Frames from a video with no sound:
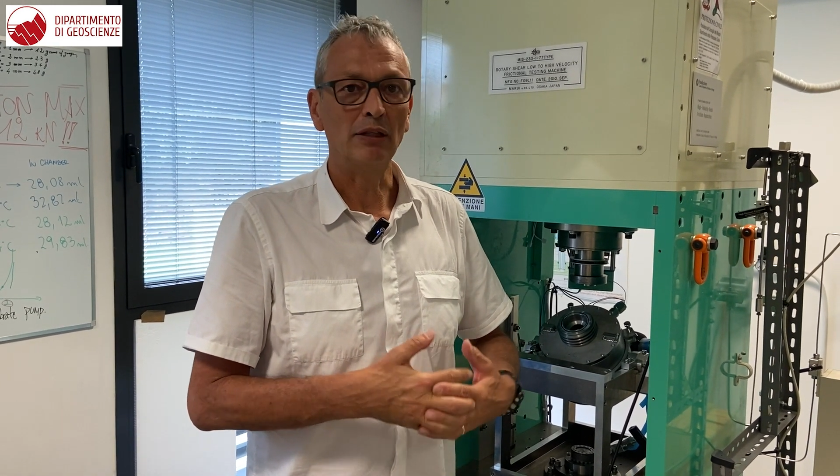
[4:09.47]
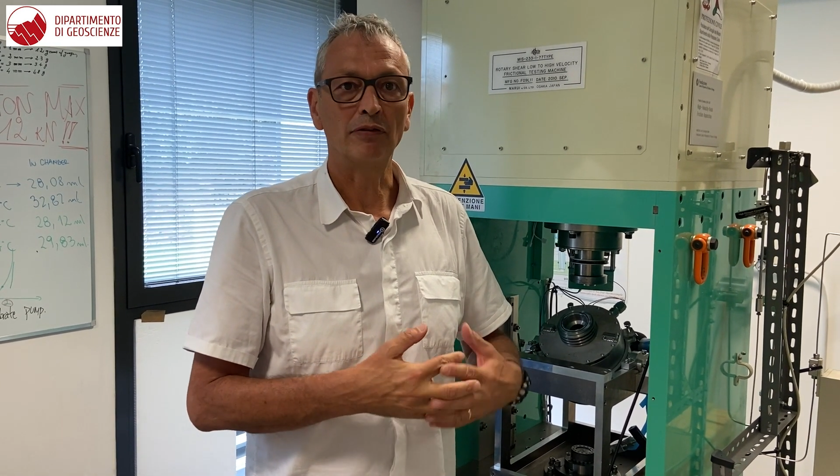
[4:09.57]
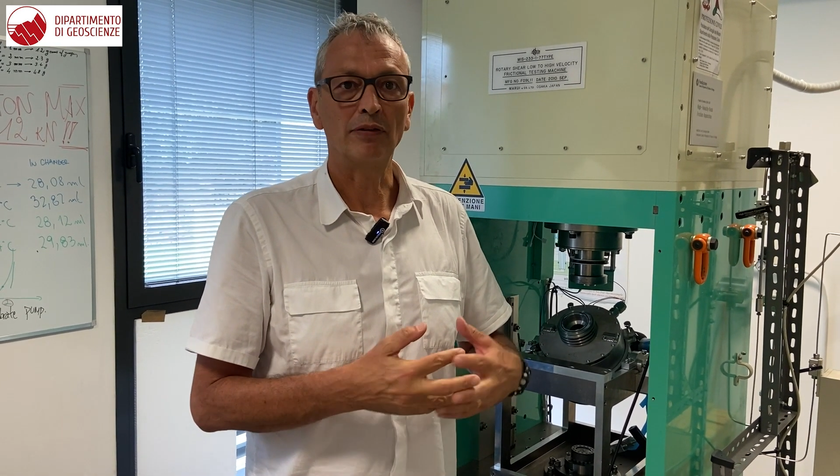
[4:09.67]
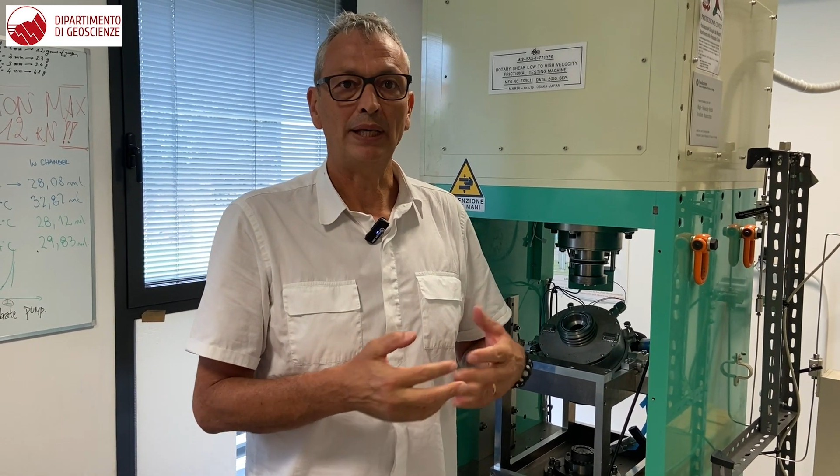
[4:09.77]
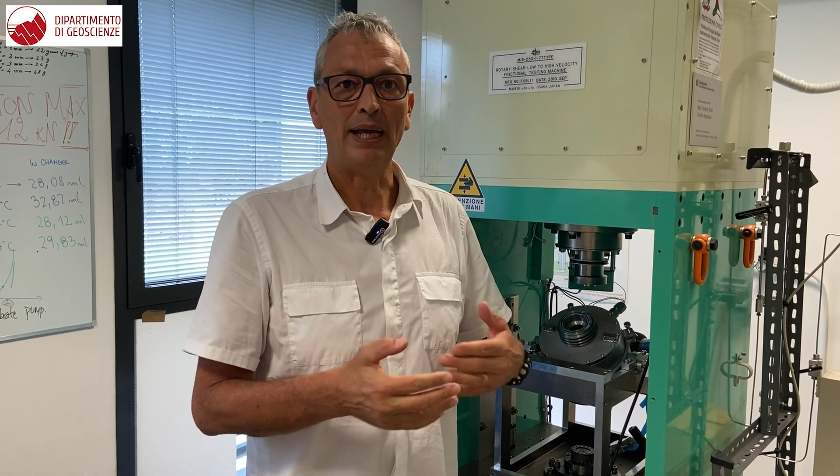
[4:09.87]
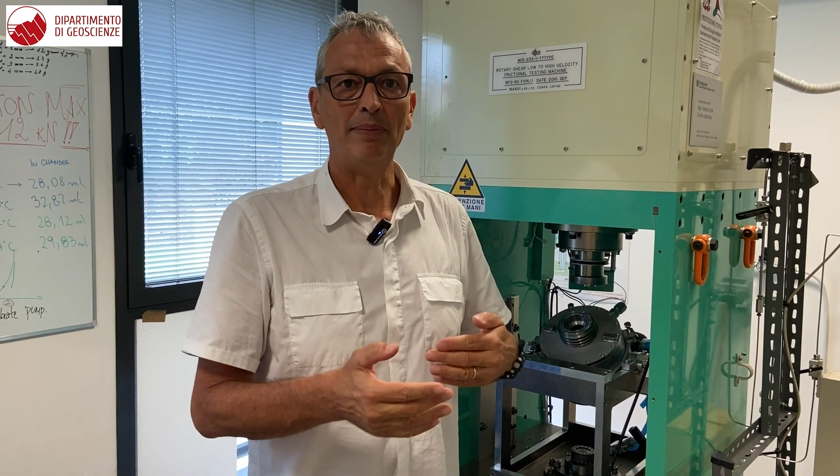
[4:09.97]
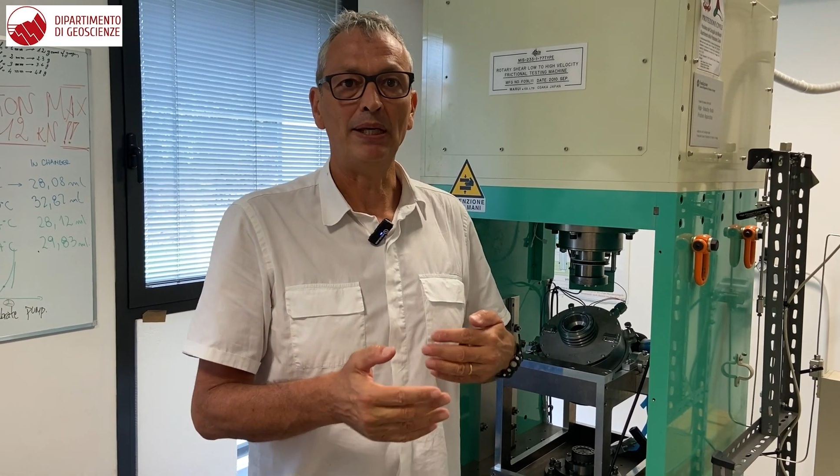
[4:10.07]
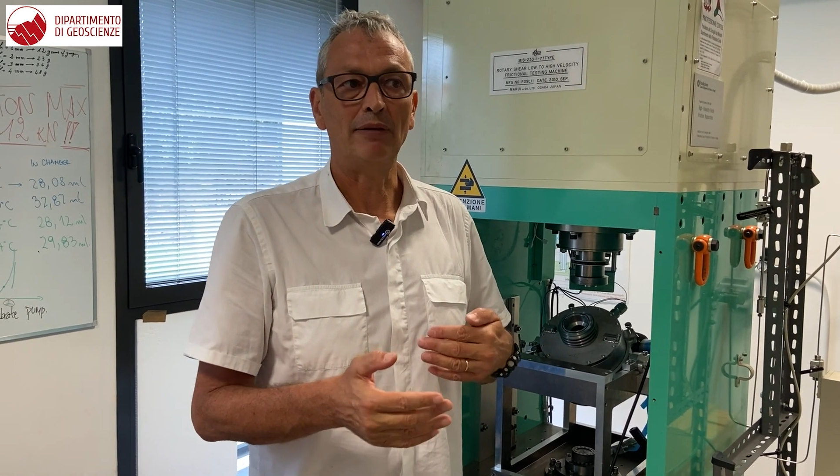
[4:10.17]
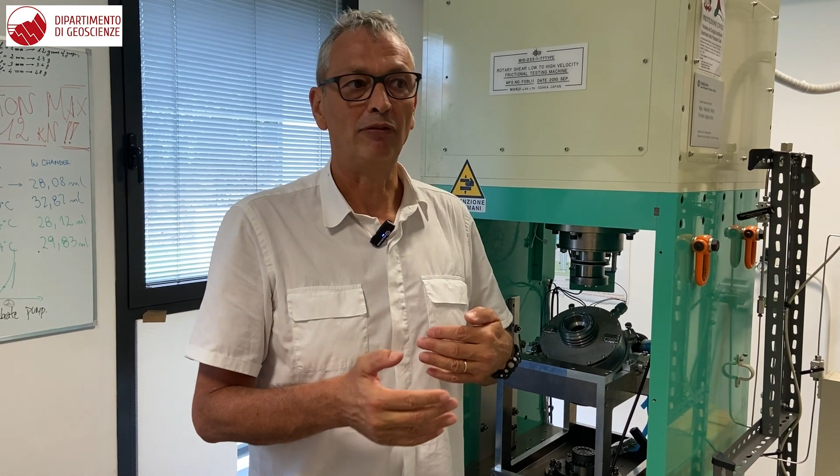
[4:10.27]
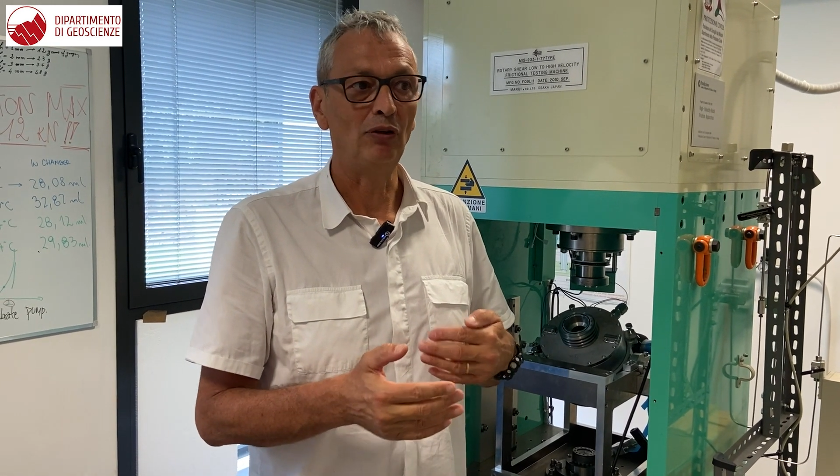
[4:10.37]
of
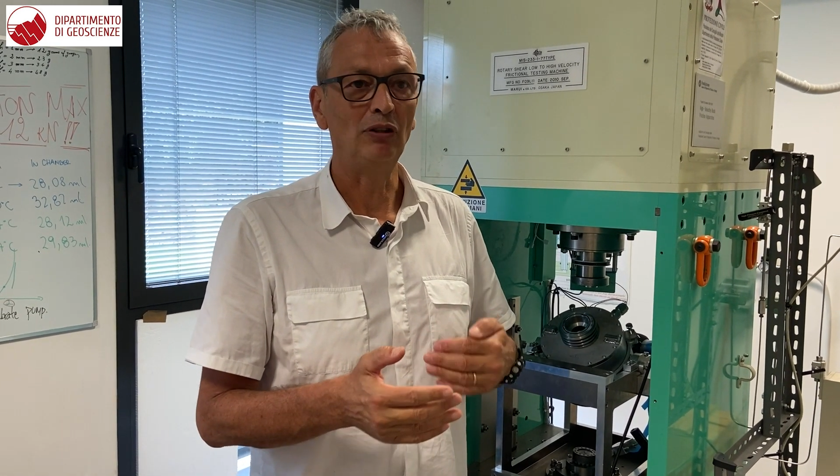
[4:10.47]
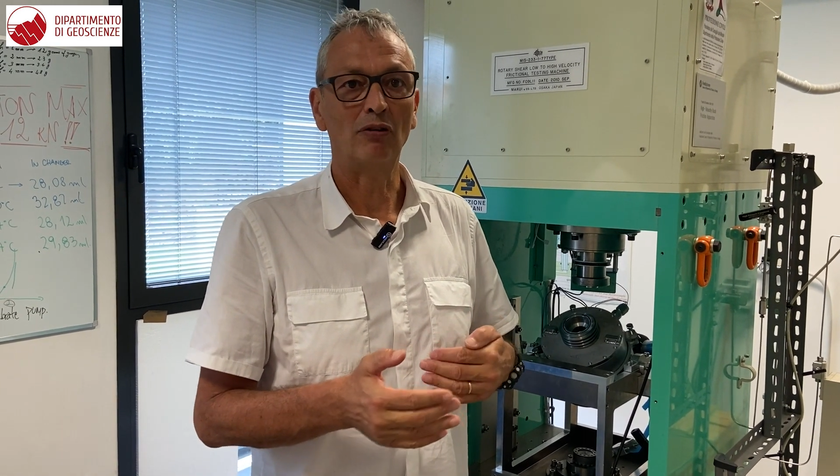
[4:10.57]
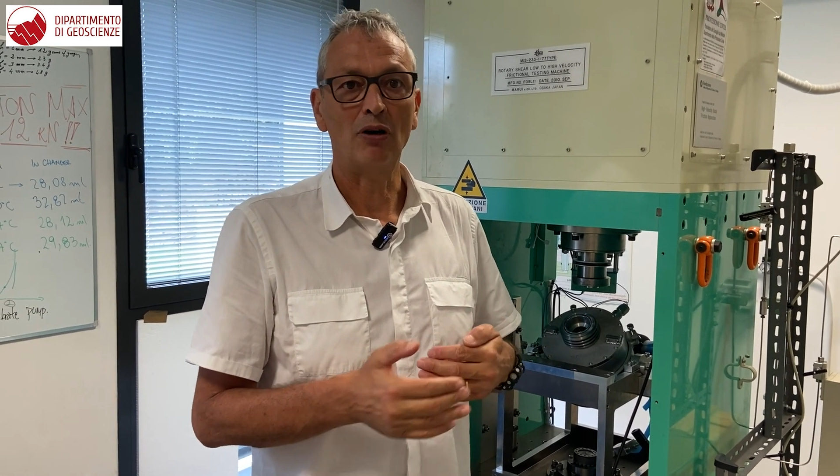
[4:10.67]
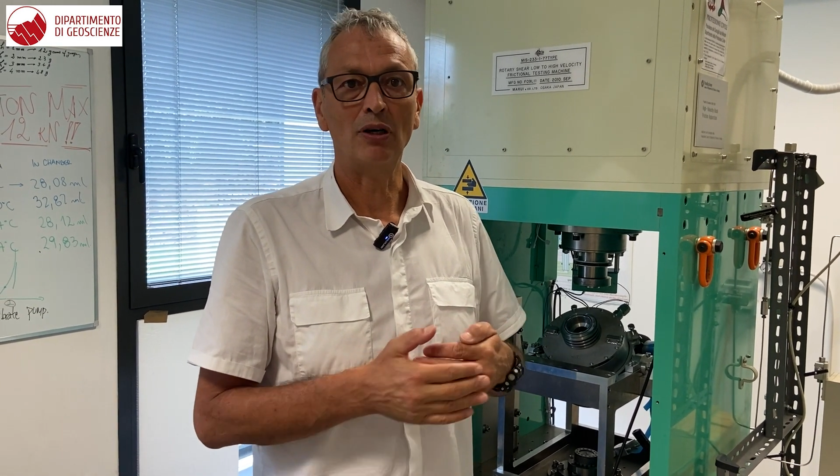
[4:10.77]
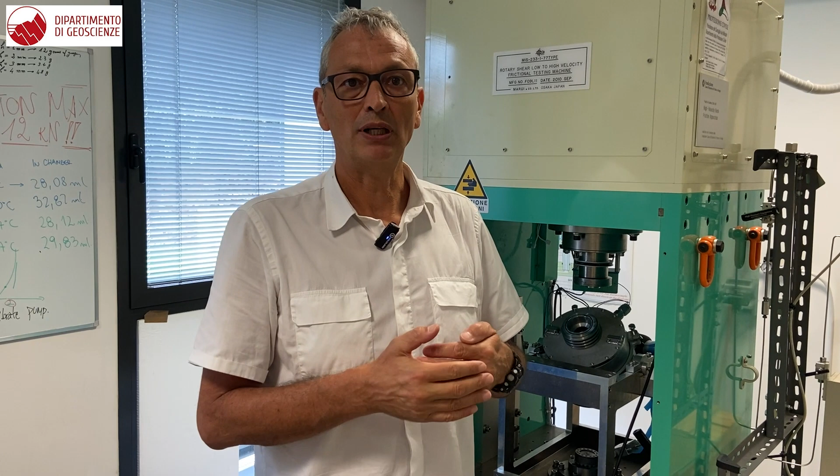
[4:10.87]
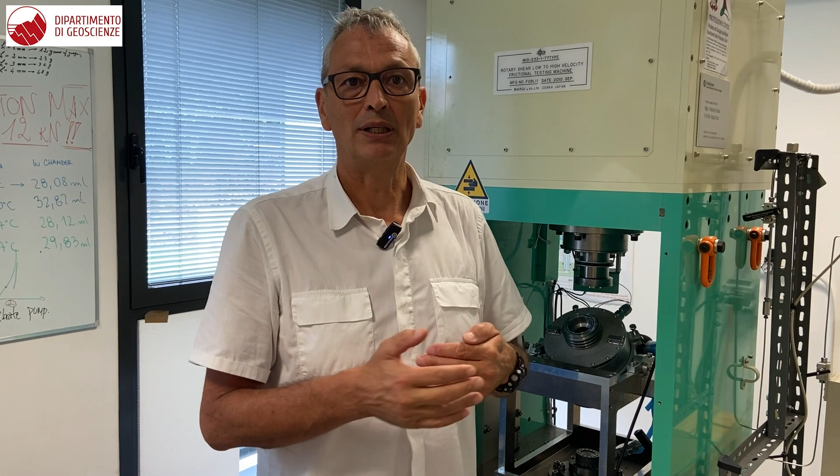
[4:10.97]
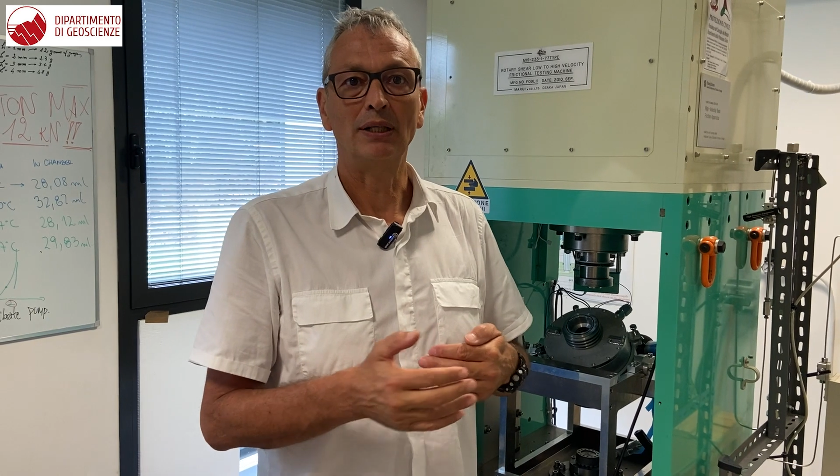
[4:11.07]
fluid rock